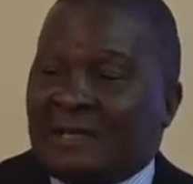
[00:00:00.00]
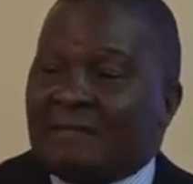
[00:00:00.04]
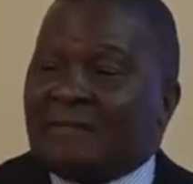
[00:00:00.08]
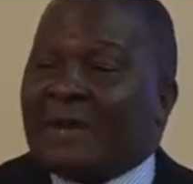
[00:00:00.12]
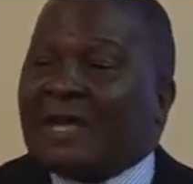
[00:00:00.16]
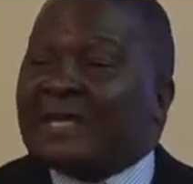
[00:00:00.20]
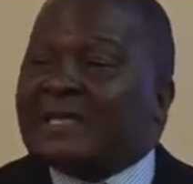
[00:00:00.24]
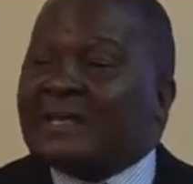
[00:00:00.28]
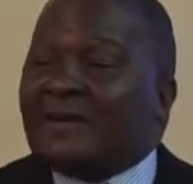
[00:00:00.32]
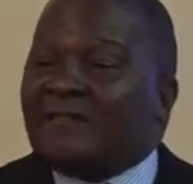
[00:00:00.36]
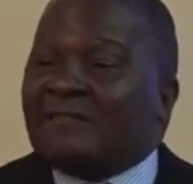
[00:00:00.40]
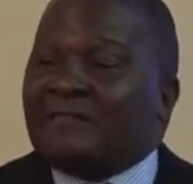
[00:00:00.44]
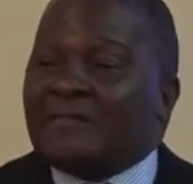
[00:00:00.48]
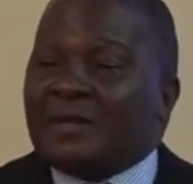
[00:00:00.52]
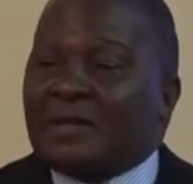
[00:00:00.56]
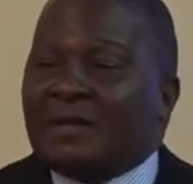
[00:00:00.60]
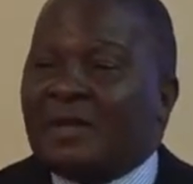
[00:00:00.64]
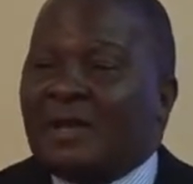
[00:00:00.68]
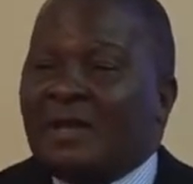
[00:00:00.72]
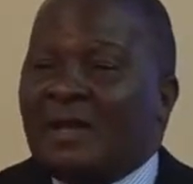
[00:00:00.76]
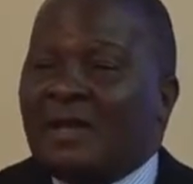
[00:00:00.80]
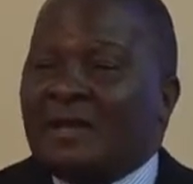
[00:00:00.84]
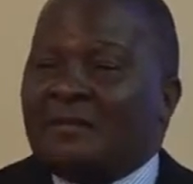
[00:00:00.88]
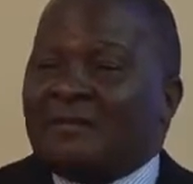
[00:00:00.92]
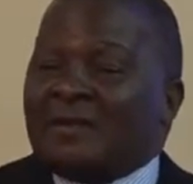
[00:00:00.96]
They might have
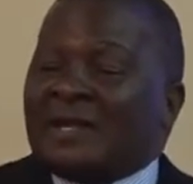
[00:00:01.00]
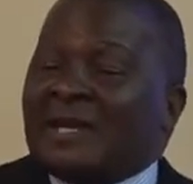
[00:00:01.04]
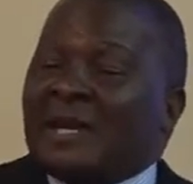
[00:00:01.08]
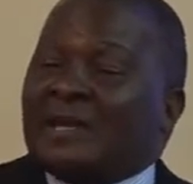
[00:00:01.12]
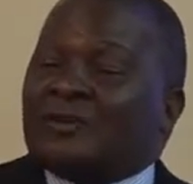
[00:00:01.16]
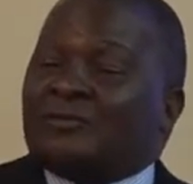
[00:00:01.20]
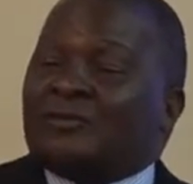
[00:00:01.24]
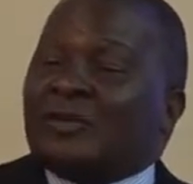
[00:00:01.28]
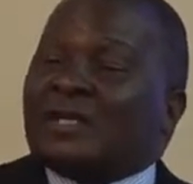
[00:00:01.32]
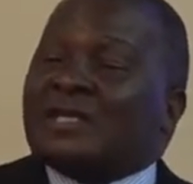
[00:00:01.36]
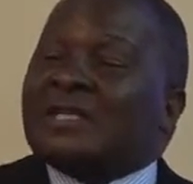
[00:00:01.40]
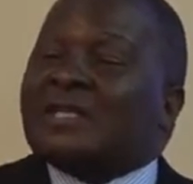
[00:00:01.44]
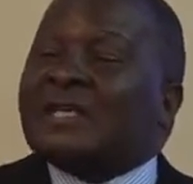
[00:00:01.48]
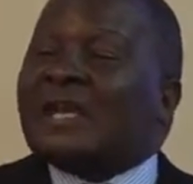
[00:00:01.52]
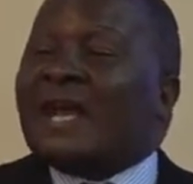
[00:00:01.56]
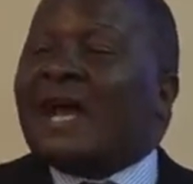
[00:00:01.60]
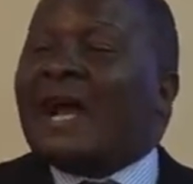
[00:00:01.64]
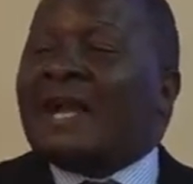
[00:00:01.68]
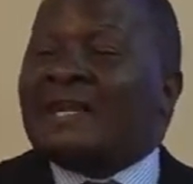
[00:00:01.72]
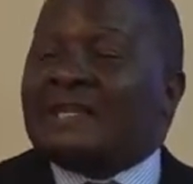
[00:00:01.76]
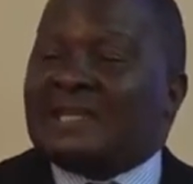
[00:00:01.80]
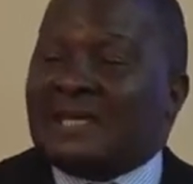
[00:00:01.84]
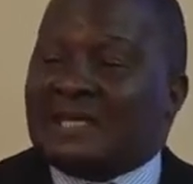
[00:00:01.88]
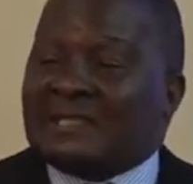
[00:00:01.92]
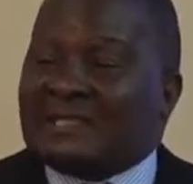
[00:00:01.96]
been graduating
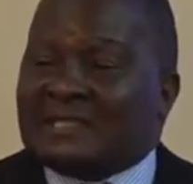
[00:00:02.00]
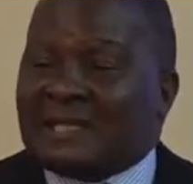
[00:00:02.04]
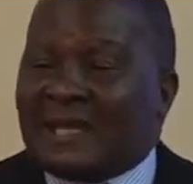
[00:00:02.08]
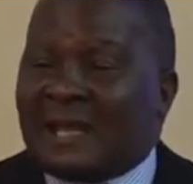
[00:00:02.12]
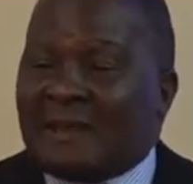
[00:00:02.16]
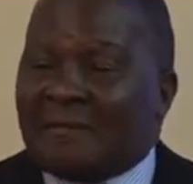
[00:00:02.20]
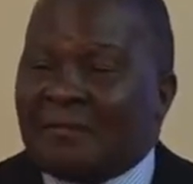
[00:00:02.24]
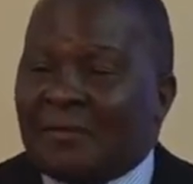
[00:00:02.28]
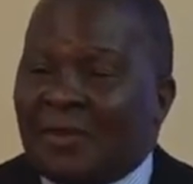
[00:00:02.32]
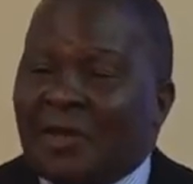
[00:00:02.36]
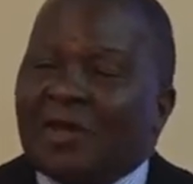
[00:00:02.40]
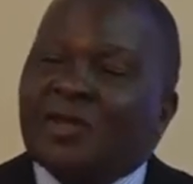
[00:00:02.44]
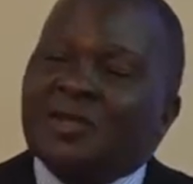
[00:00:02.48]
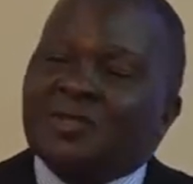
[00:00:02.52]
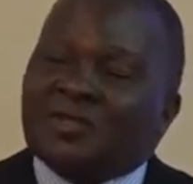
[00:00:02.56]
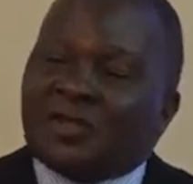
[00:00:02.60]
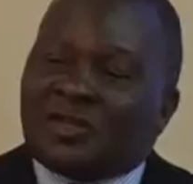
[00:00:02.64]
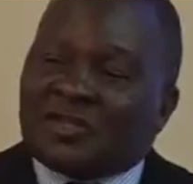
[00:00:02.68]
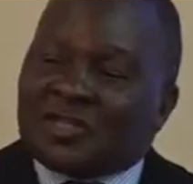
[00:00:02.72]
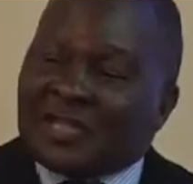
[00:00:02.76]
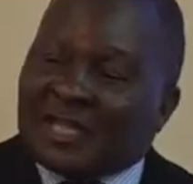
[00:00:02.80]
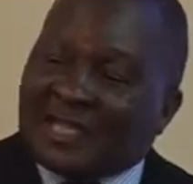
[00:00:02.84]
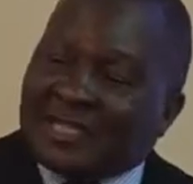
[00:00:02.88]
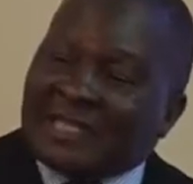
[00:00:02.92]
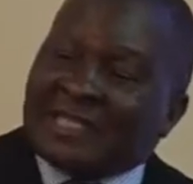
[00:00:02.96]
at that time.
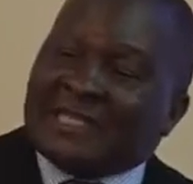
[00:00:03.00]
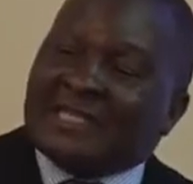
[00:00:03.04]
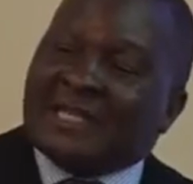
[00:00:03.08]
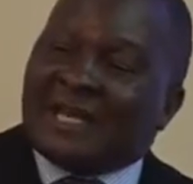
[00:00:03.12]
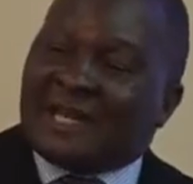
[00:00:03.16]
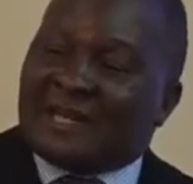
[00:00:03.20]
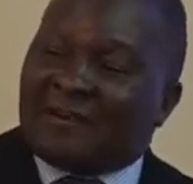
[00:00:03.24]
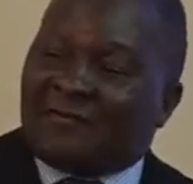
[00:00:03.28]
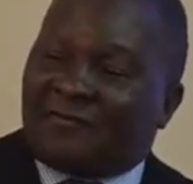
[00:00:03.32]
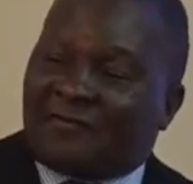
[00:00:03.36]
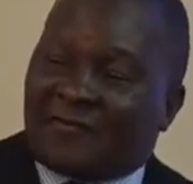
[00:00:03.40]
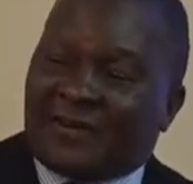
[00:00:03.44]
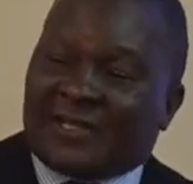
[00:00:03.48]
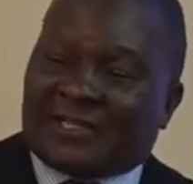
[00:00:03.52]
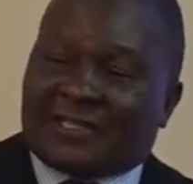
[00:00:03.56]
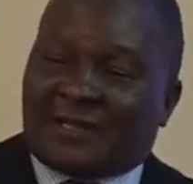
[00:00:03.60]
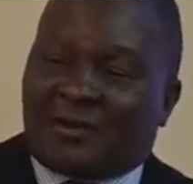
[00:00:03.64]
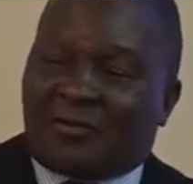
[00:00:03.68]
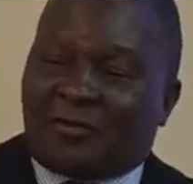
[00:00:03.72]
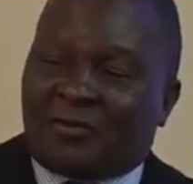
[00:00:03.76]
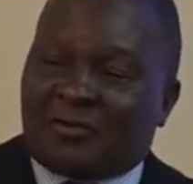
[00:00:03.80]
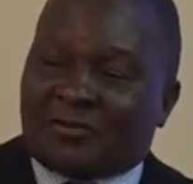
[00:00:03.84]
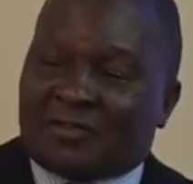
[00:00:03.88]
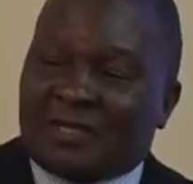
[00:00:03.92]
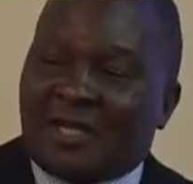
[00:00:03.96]
So they need a
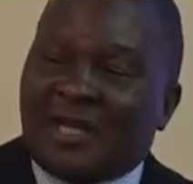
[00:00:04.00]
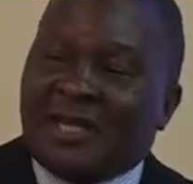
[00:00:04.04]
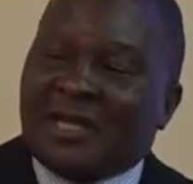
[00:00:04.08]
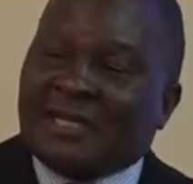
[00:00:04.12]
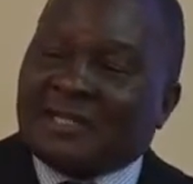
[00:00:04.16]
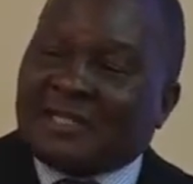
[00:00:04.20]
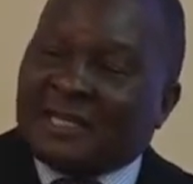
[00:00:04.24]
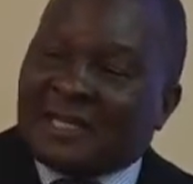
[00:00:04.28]
refresher course.